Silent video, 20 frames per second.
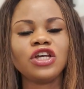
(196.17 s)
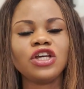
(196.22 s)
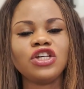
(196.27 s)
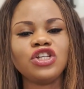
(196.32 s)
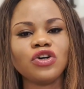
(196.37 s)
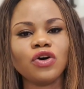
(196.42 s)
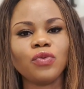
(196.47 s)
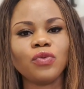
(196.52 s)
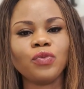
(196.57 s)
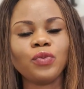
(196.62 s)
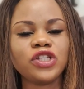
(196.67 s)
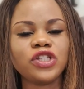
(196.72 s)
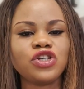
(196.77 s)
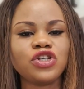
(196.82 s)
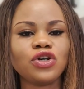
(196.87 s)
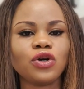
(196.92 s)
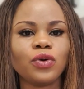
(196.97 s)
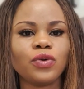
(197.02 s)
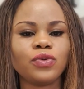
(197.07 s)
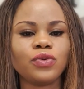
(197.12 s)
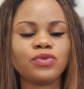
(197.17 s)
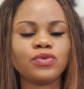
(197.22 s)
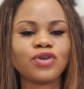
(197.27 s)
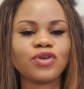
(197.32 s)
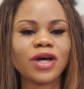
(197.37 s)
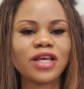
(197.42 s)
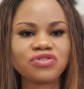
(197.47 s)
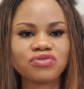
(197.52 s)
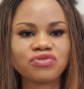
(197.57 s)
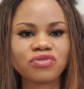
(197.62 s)
with your
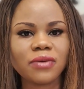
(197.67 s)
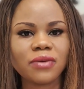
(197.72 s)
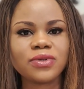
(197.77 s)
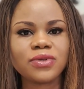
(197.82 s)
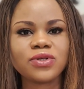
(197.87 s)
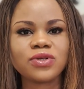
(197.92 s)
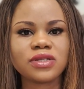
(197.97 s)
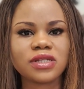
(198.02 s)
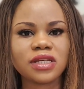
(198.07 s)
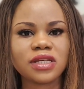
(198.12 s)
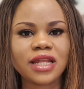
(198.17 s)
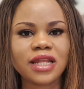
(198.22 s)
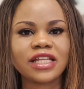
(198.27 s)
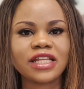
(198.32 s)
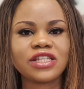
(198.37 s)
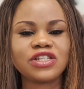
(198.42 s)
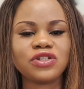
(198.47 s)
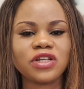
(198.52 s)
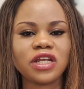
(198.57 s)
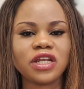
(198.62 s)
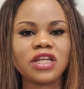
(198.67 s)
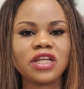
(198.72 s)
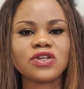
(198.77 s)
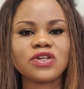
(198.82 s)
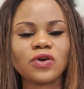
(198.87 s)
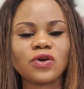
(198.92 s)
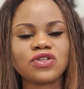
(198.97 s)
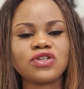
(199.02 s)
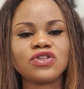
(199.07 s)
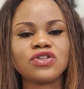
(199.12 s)
transcript to see that you did these
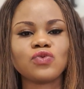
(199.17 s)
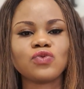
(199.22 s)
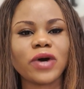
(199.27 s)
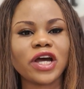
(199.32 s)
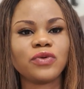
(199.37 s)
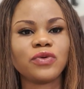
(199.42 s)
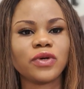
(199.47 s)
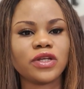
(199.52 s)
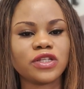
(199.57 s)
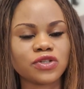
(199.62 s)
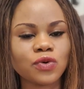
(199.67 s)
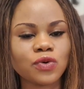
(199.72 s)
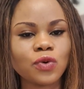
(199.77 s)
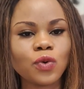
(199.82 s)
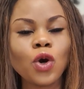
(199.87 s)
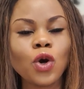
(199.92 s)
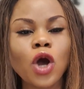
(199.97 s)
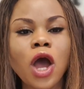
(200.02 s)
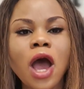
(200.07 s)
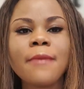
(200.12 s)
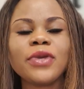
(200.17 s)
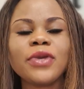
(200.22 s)
courses while you're in school,